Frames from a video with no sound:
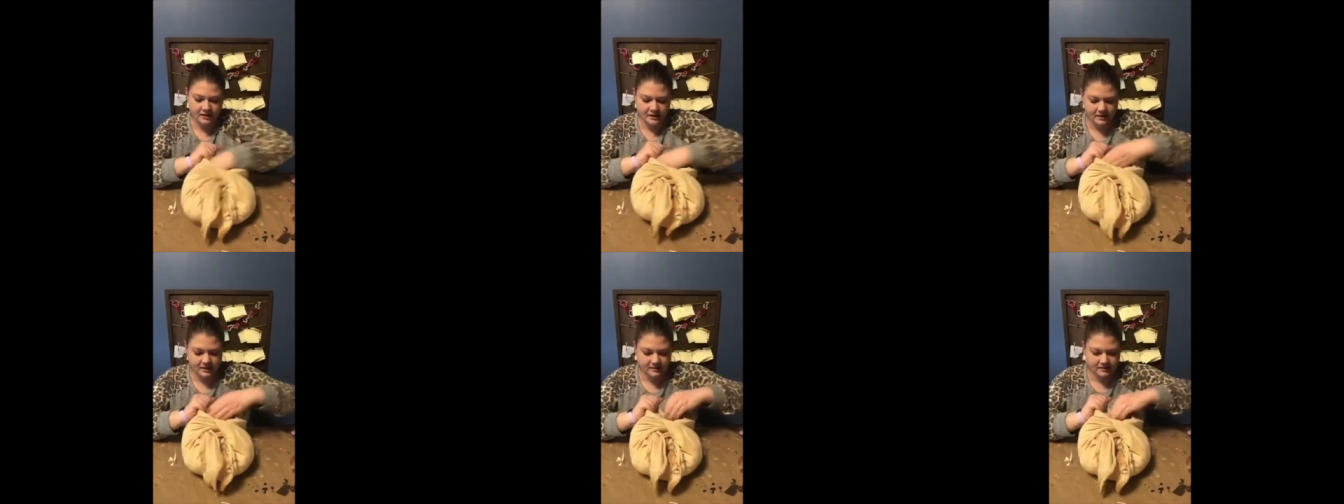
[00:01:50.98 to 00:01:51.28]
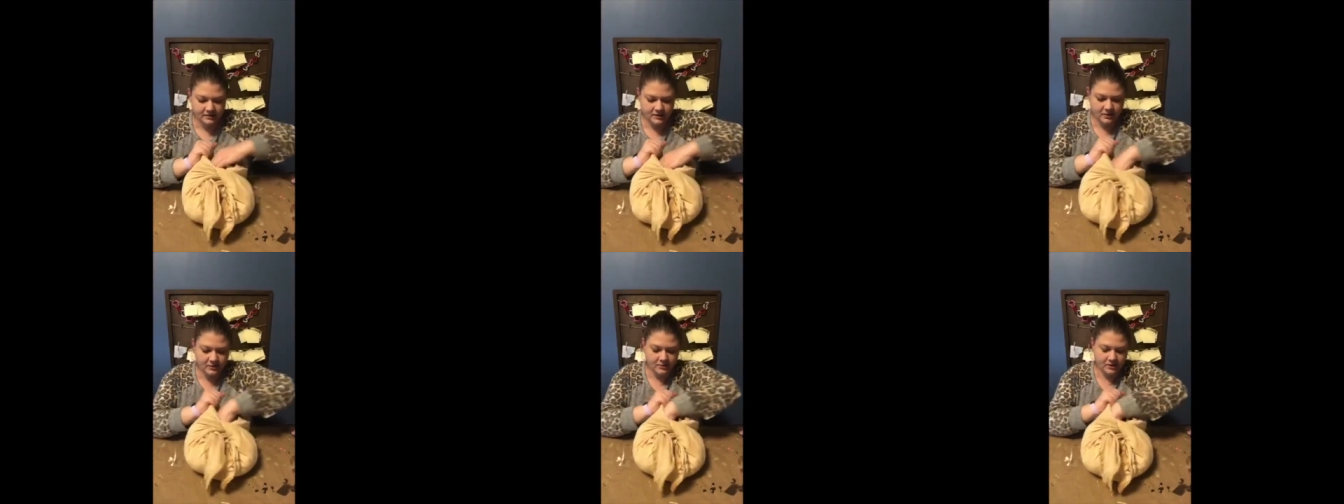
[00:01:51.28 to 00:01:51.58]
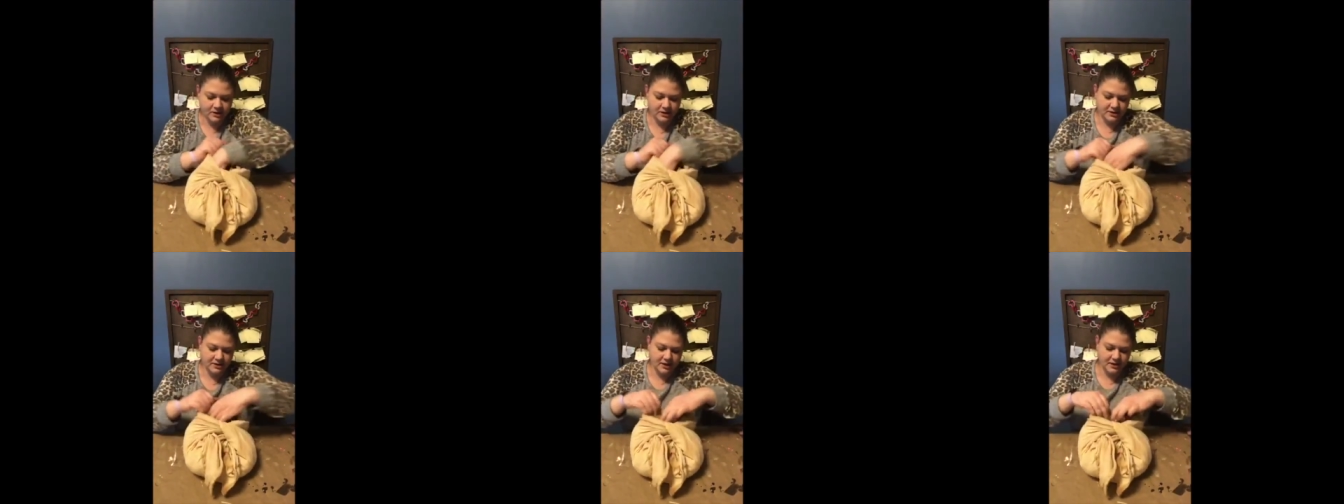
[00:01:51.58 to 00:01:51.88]
So
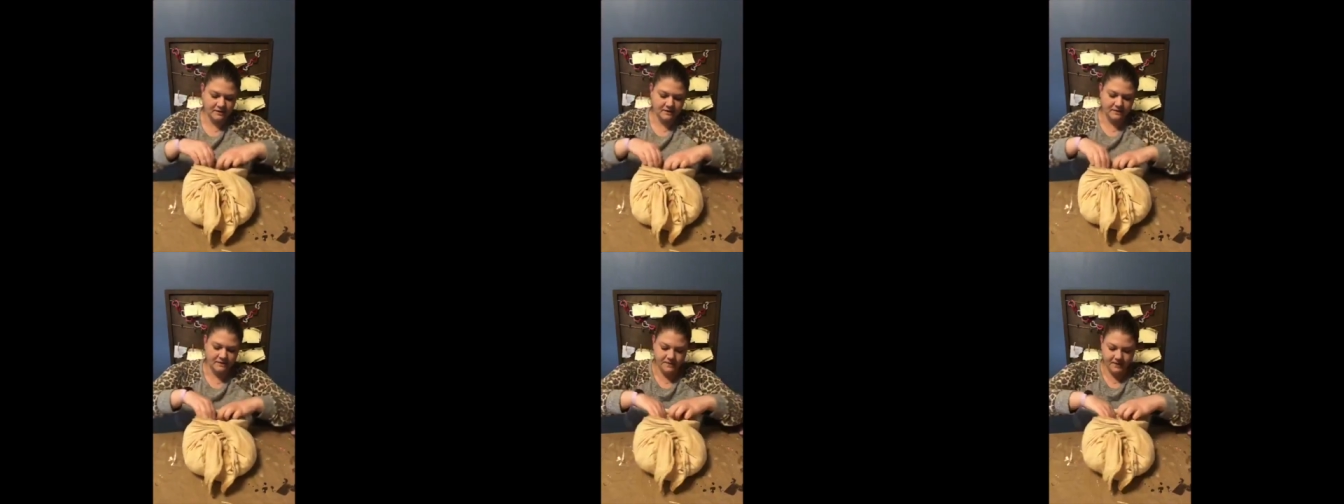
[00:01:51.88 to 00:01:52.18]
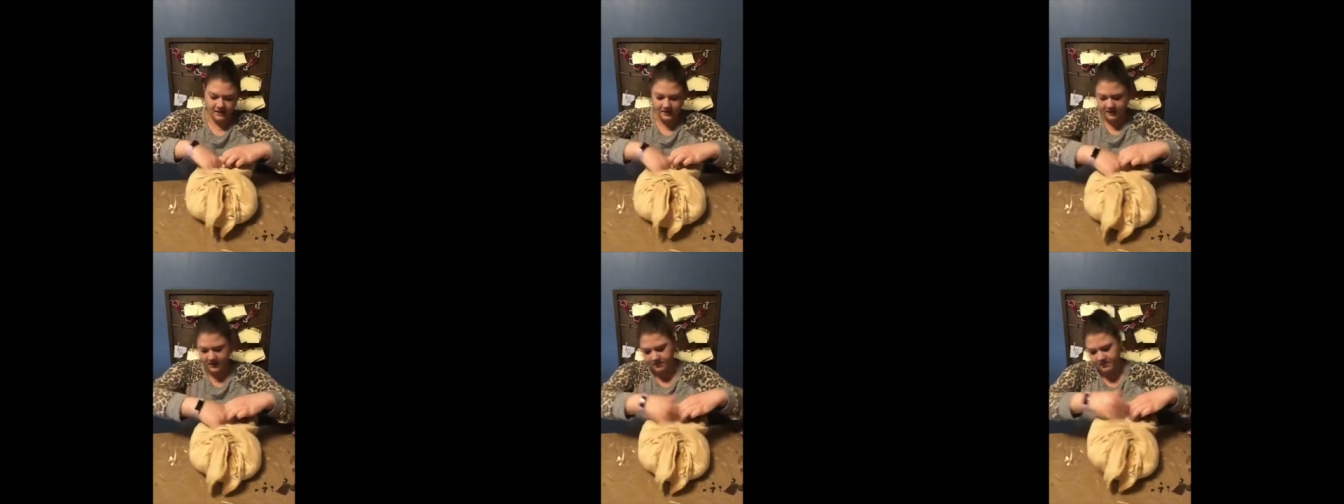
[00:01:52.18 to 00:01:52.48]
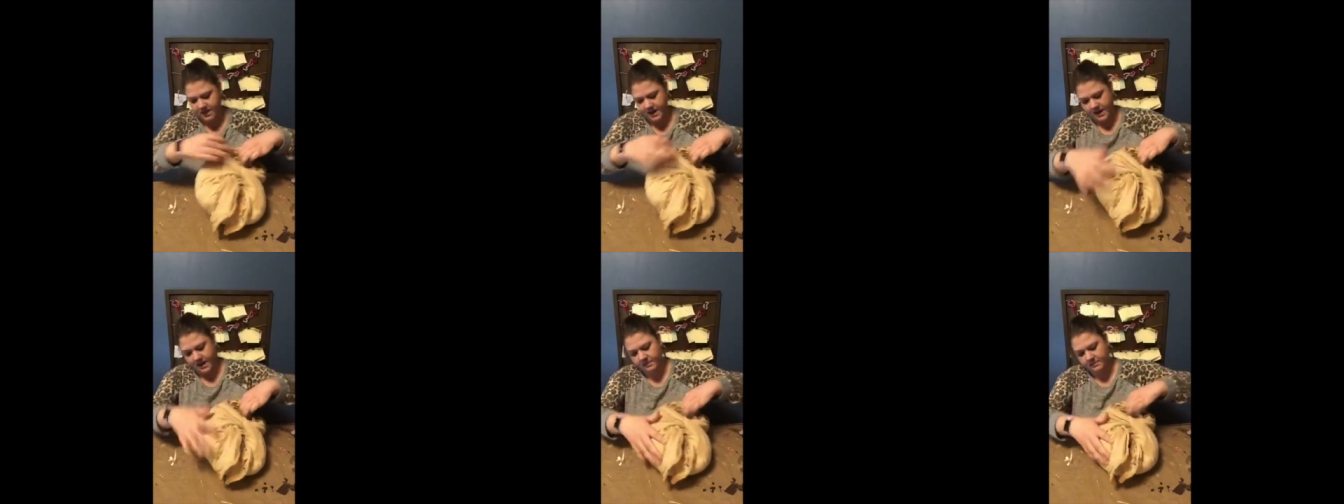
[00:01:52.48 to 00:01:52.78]
we're just going to fill
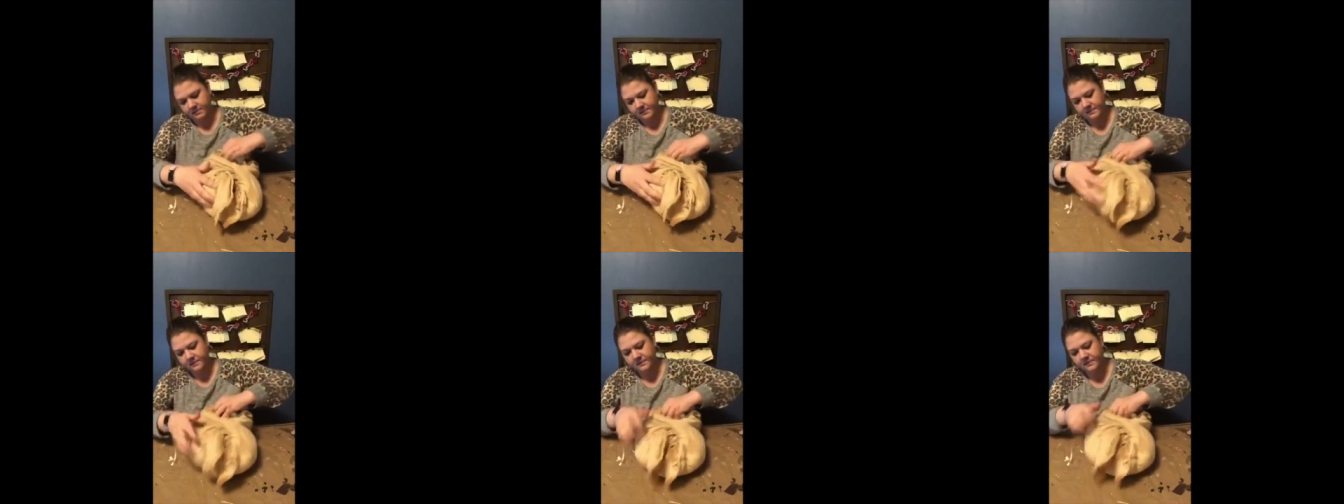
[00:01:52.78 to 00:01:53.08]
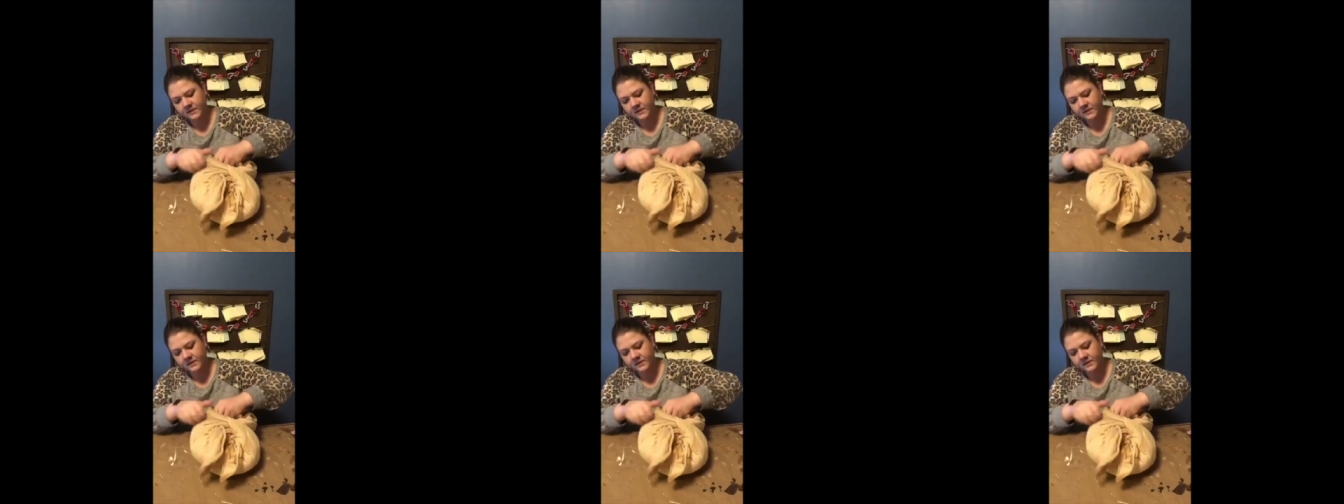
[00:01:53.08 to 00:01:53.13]
him up,